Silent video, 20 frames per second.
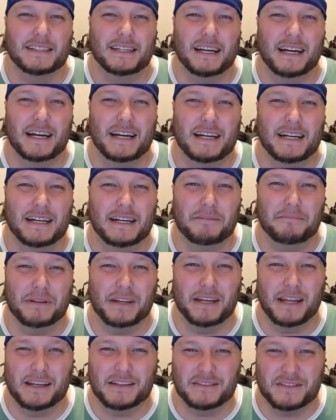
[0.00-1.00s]

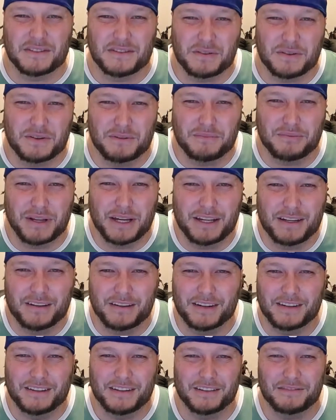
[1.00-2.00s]
But as I sort of played
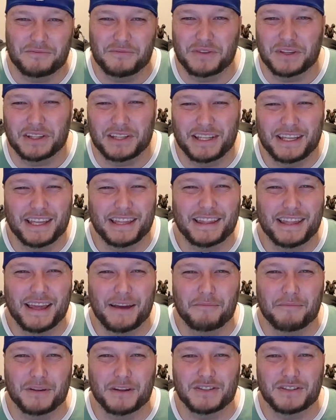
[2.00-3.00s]
it, I didn't really get
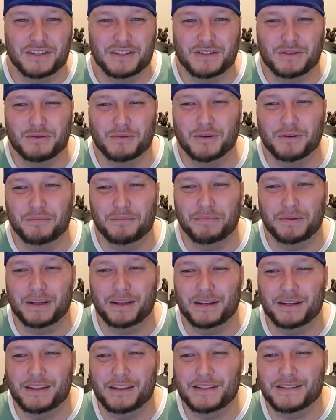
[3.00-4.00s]
that much into it. But
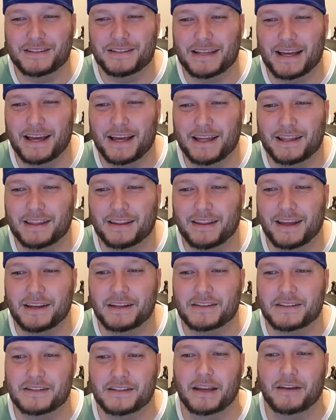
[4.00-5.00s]
it is the
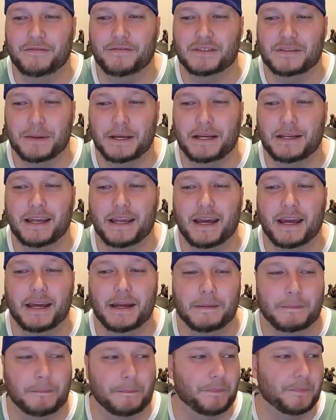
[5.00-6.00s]
latest Need for Speed
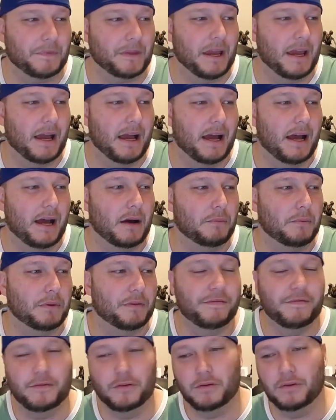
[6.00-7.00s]
game
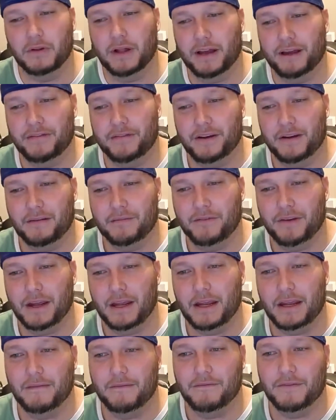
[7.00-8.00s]
with full
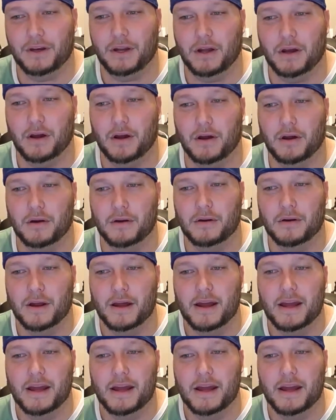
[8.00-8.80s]
FMV video.